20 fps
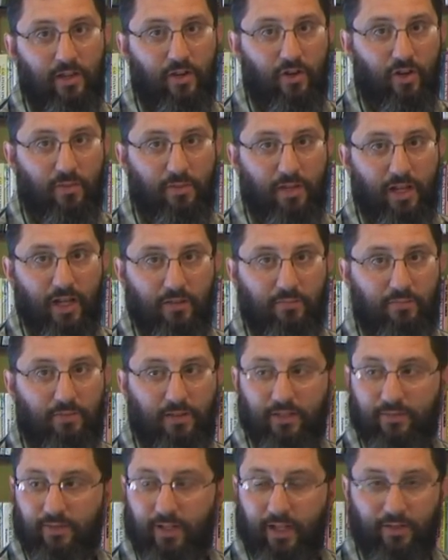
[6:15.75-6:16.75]
You're going to be
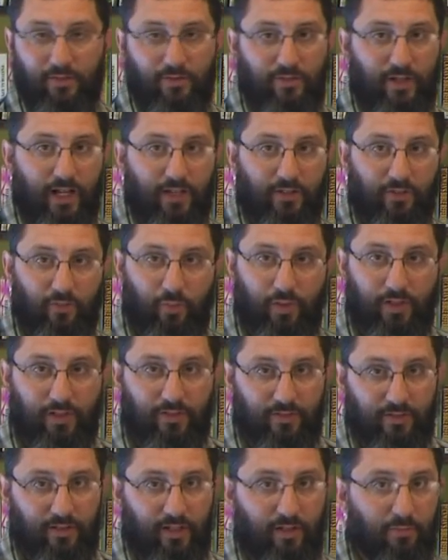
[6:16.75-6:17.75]
out giving out tracts and
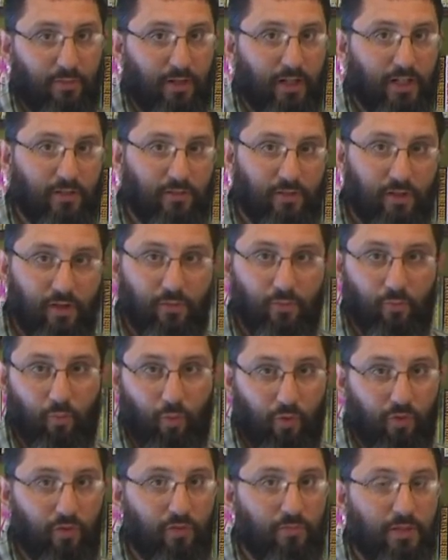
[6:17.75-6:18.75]
witnessing to everybody you know and
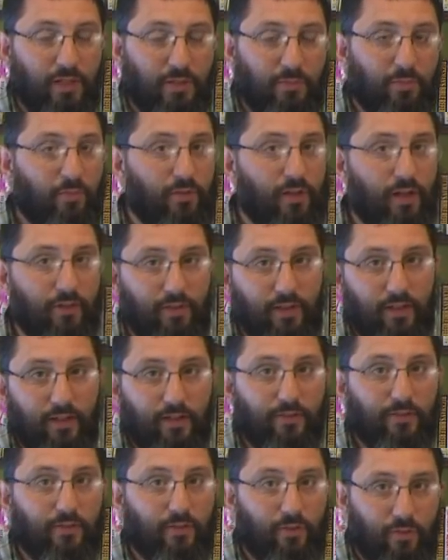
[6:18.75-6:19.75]
warning people and everything
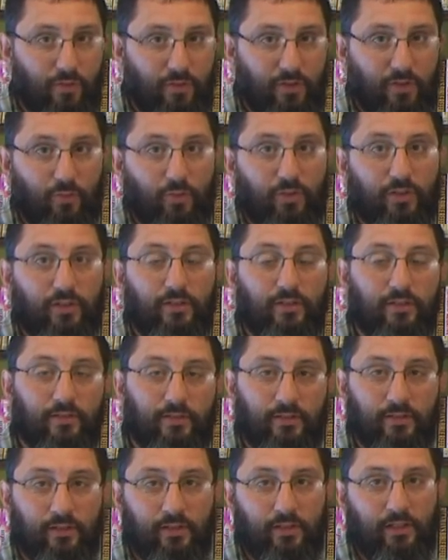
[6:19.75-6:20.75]
else. Of course you would.
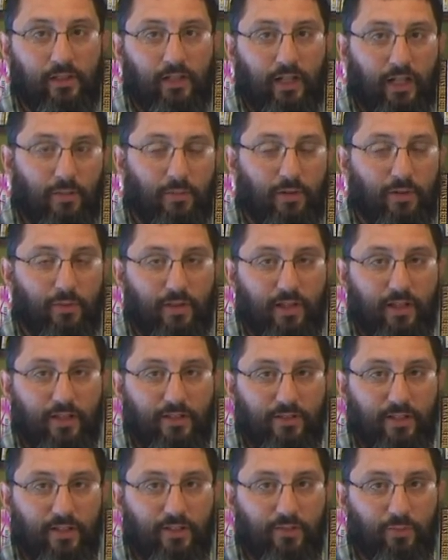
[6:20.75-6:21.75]
Anybody with
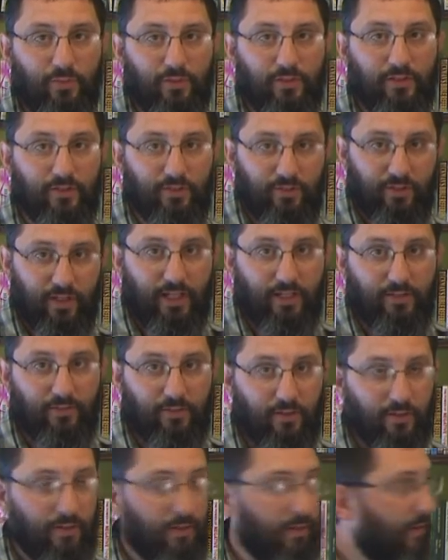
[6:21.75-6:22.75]
any sense would that's
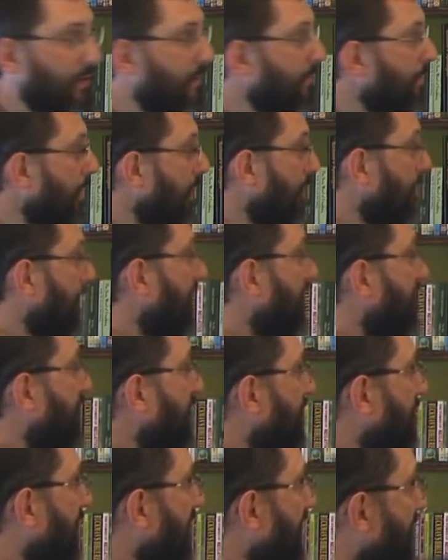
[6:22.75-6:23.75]
saved. But if
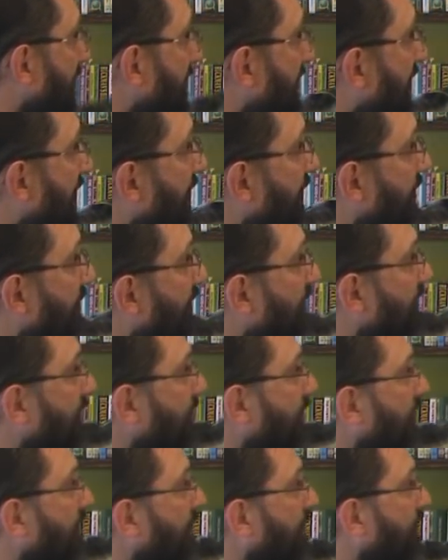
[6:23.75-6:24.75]
you believe that the Antichrist
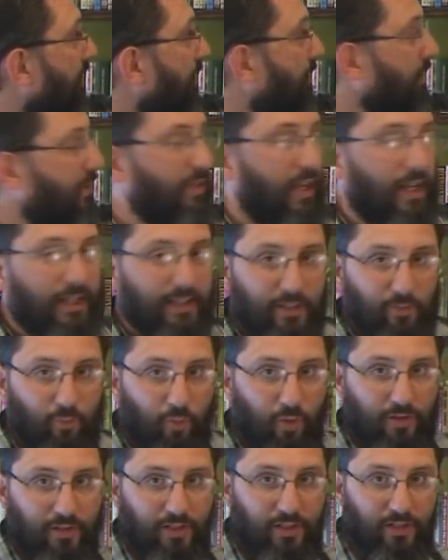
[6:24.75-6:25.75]
is going to show up exactly
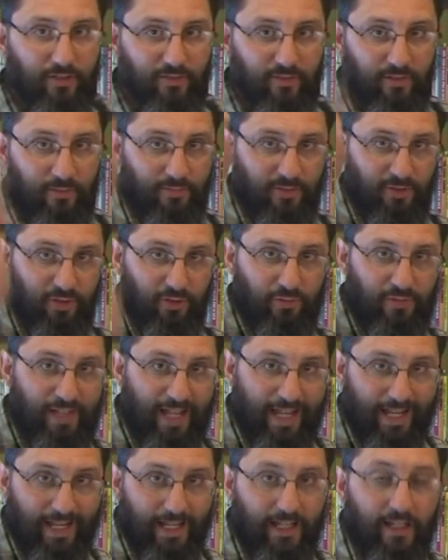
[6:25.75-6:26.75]
one year from
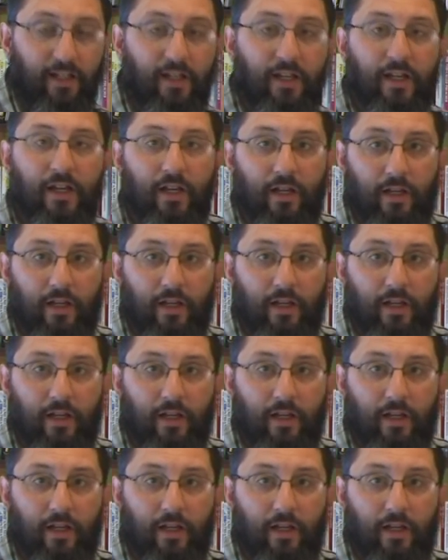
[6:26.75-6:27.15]
today,